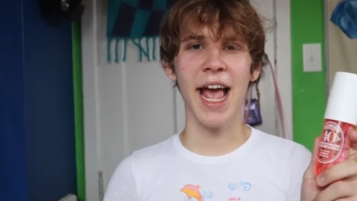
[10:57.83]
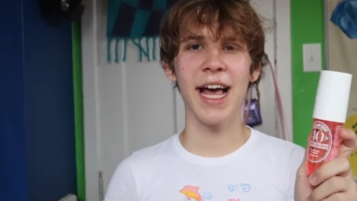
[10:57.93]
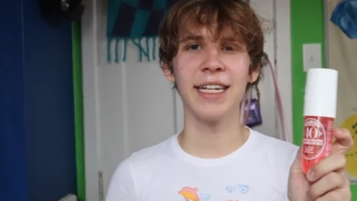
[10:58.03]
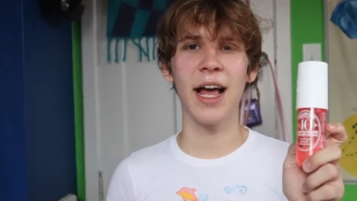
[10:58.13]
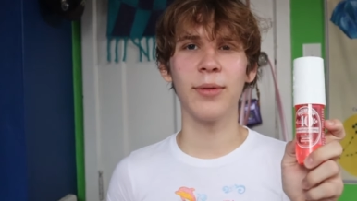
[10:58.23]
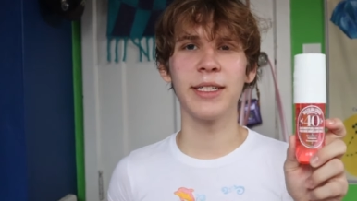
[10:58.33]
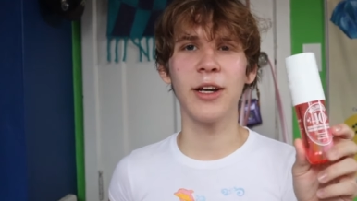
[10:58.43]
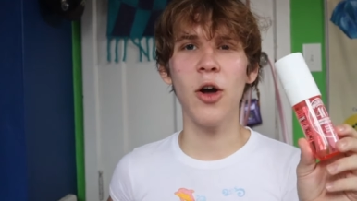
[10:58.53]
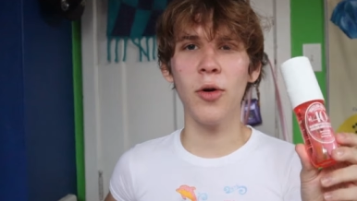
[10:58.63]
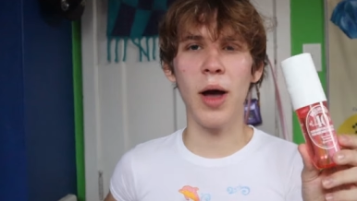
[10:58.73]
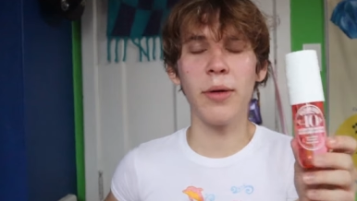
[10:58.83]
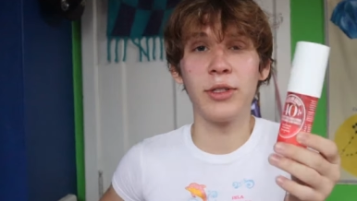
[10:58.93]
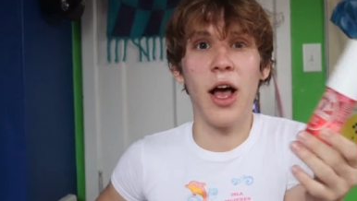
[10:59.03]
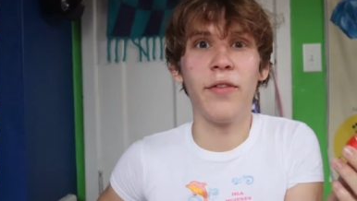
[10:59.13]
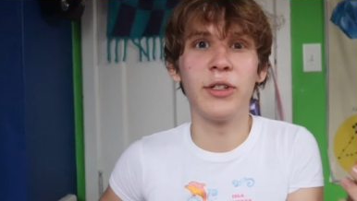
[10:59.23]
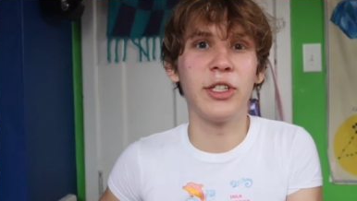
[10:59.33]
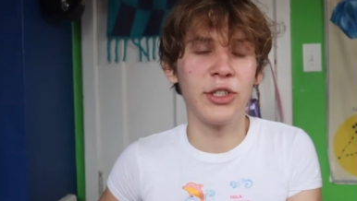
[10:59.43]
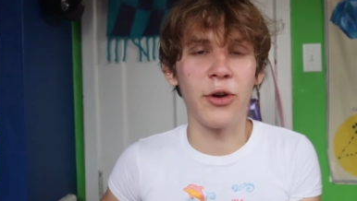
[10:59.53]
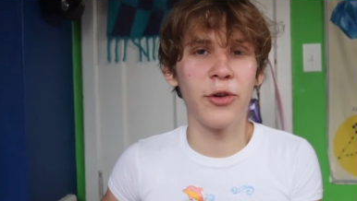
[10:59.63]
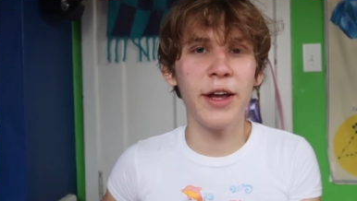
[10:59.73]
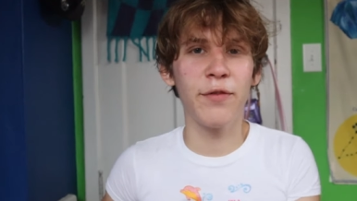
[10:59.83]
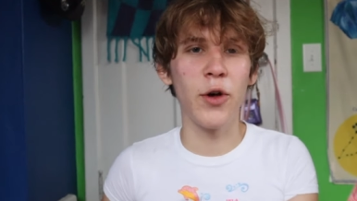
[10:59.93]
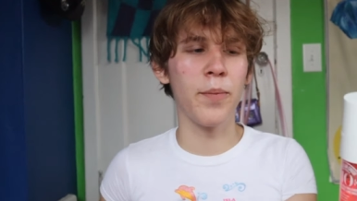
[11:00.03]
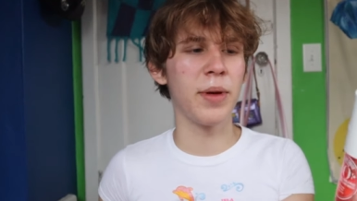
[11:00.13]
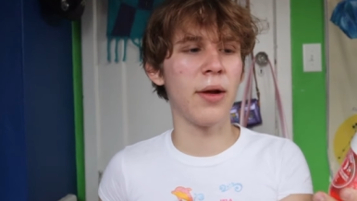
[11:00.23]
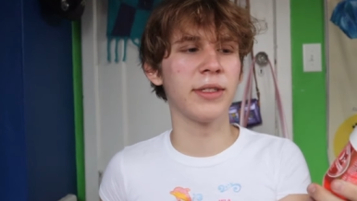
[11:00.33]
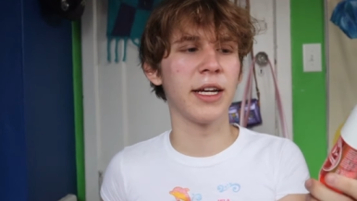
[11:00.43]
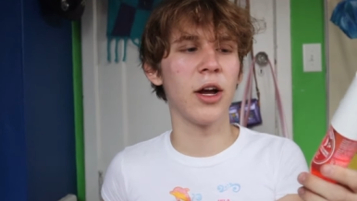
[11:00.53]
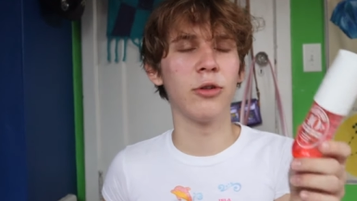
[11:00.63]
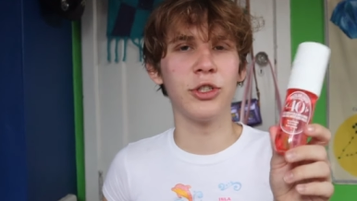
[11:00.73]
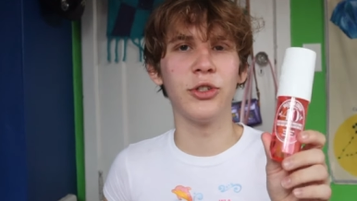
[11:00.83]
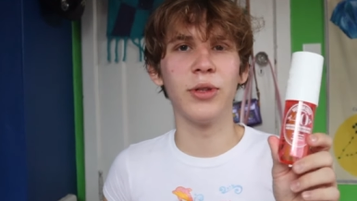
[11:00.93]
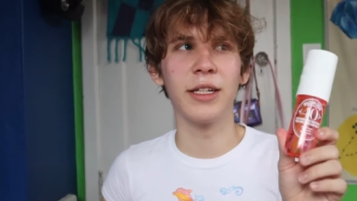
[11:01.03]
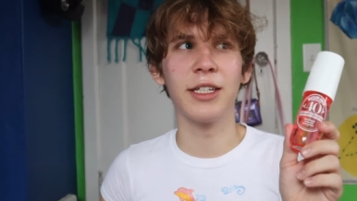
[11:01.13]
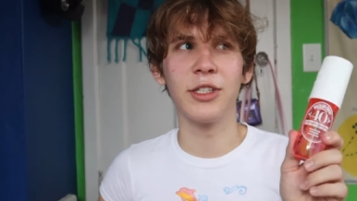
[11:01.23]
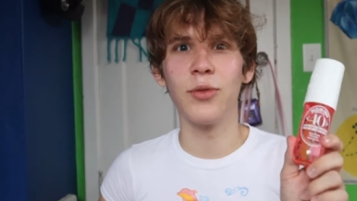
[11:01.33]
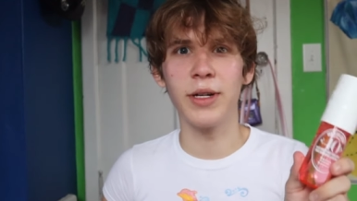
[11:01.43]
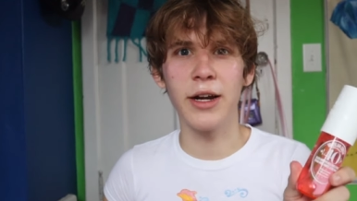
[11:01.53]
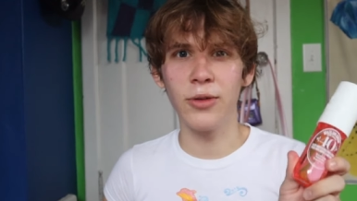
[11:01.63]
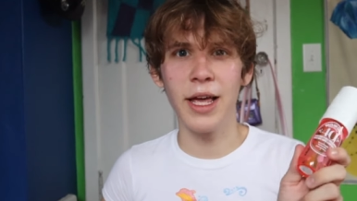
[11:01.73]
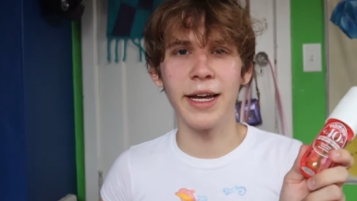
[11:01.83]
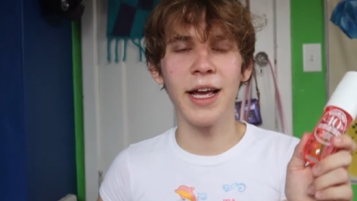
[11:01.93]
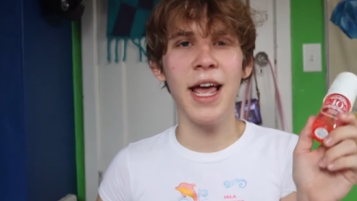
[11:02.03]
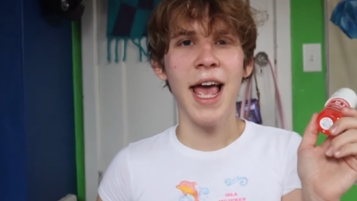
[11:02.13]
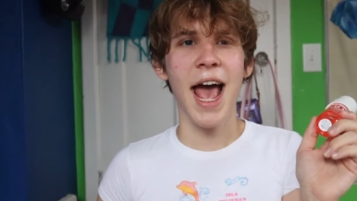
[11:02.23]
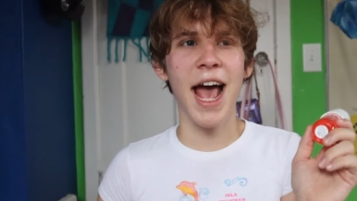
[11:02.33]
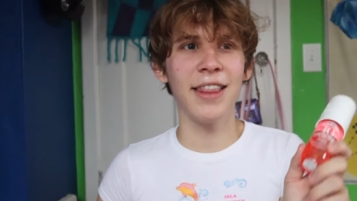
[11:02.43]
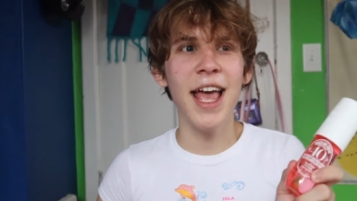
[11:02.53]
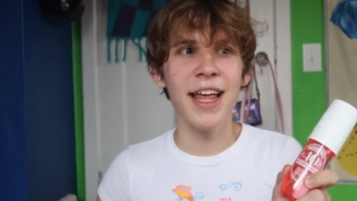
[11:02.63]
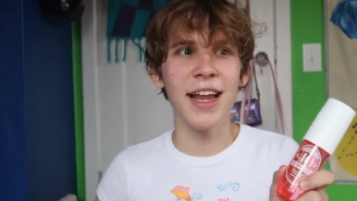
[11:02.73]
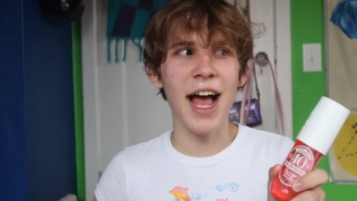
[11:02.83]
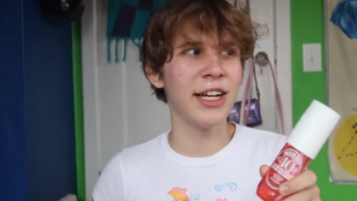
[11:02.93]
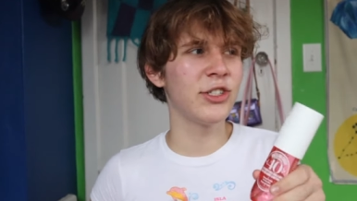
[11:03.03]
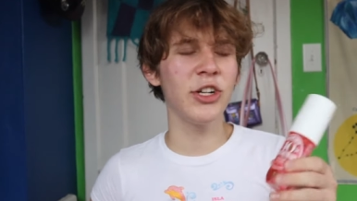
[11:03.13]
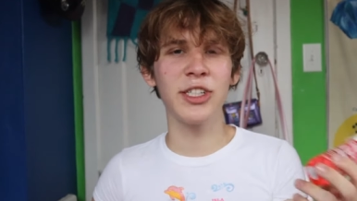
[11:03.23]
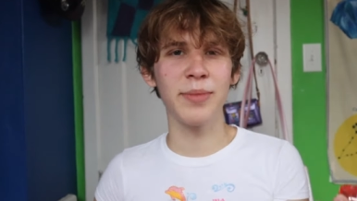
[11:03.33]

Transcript: And I was like, oh, I was obviously so grateful, but I was like, oh shoot, like this is the one I don't like. And then I started